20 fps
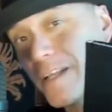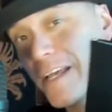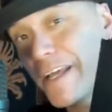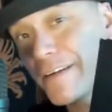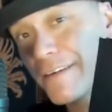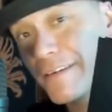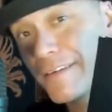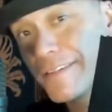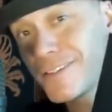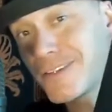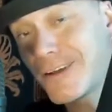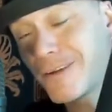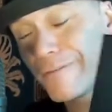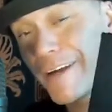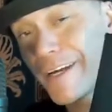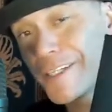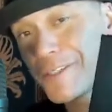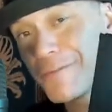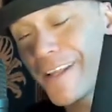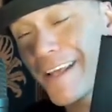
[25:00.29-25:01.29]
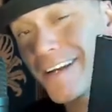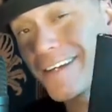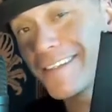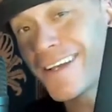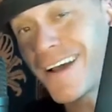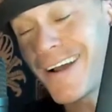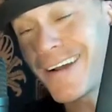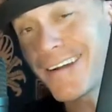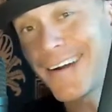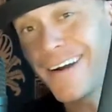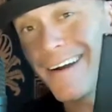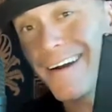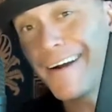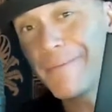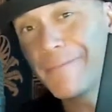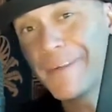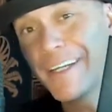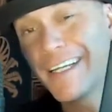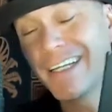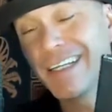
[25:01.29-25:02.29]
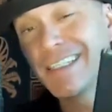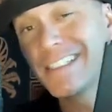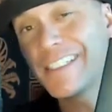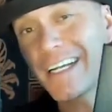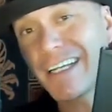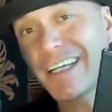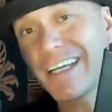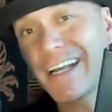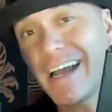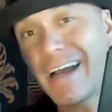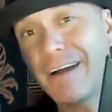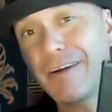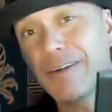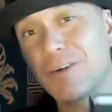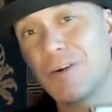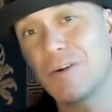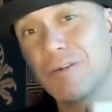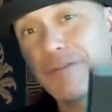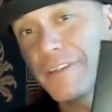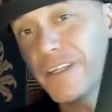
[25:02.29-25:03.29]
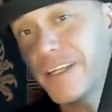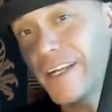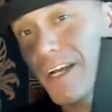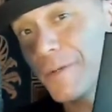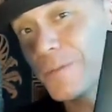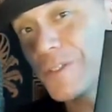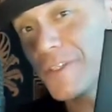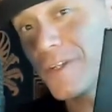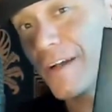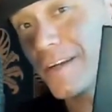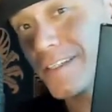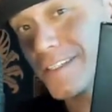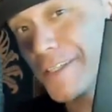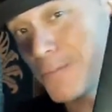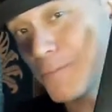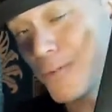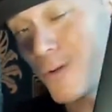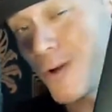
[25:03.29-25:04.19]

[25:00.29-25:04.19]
Planner, songwritersplanner.com. Check it out. Hopefully it helps you out as a